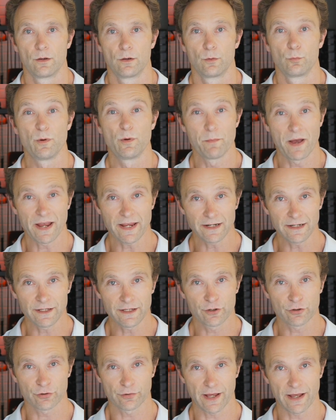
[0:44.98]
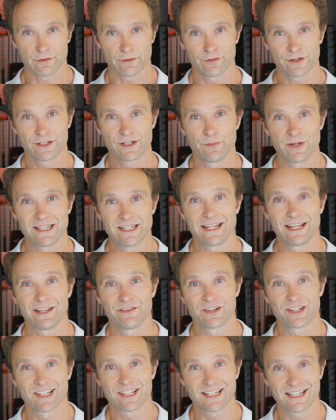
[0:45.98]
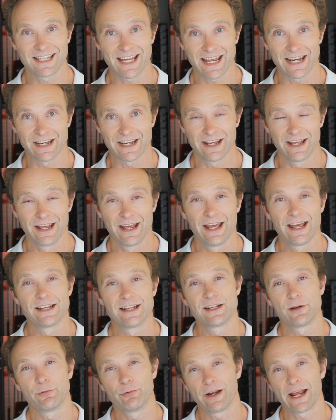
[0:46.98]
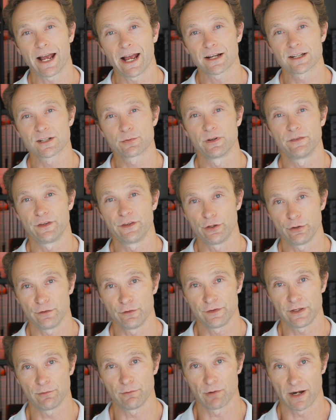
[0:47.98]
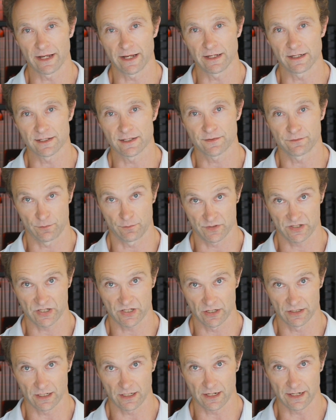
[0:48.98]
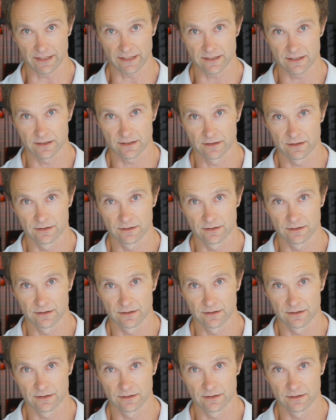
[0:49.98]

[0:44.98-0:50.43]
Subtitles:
We mainly create vitamin D in the skin as it reacts with UV rays from sunlight.